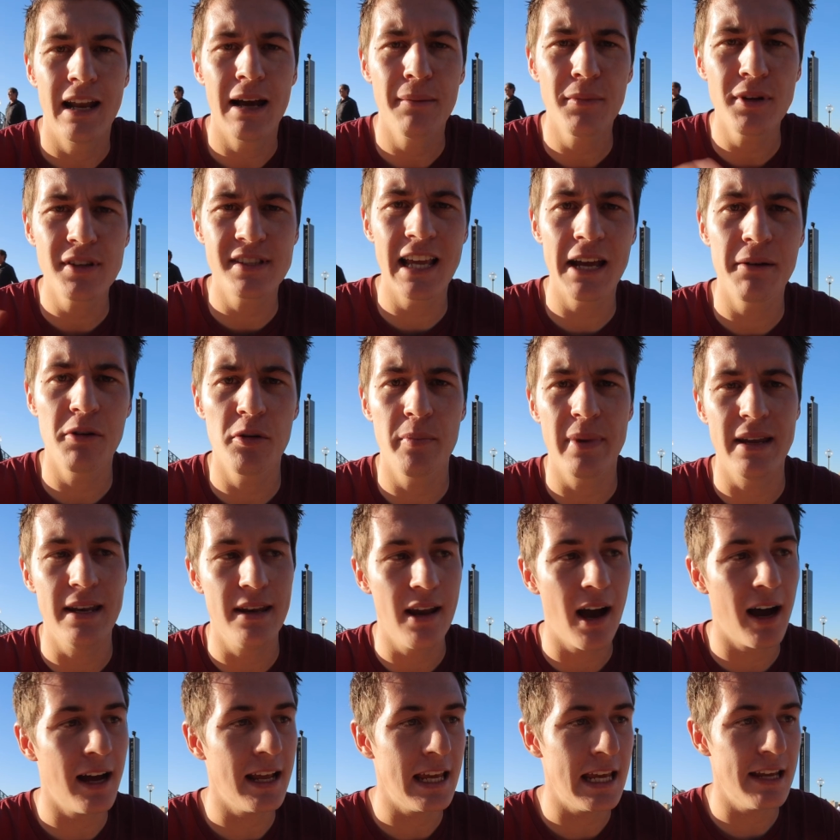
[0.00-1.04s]
Now, I'm not saying we'd be
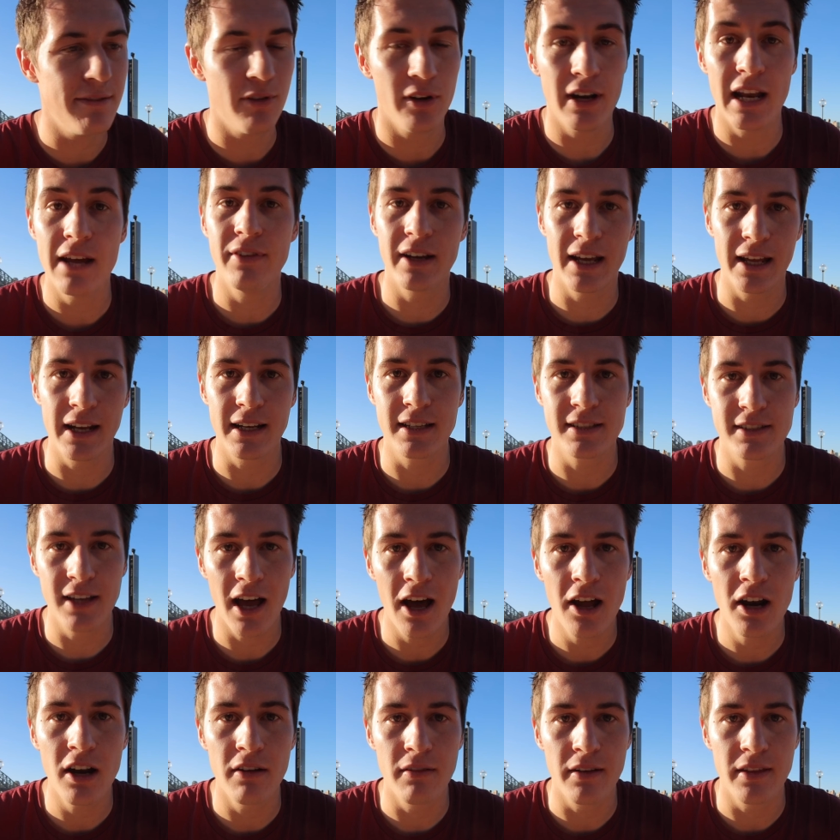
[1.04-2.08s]
naive or never get
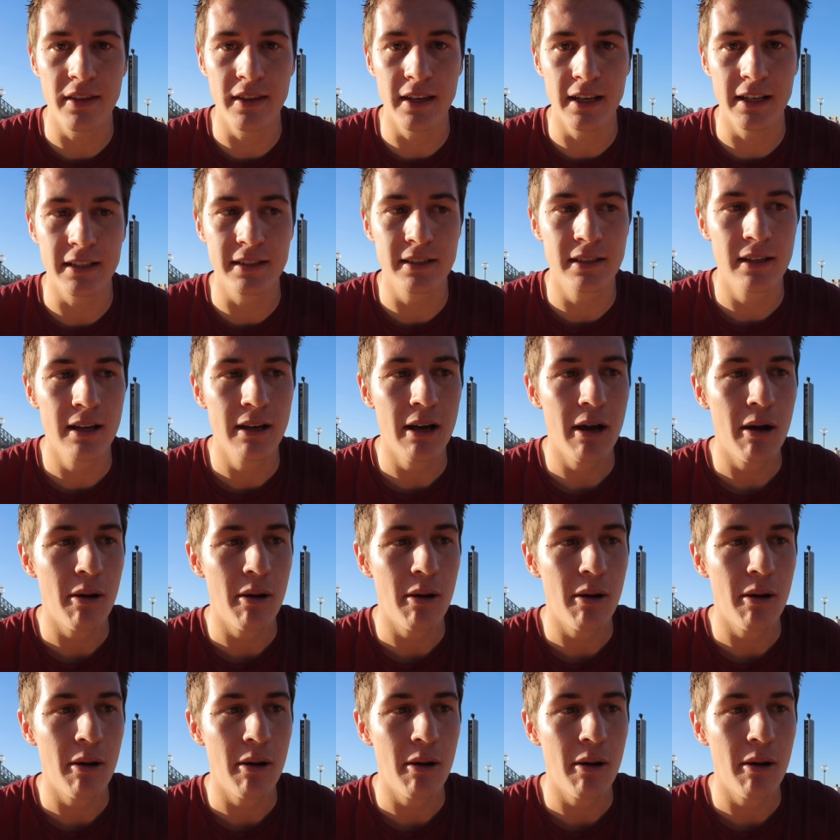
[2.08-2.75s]
excited over things.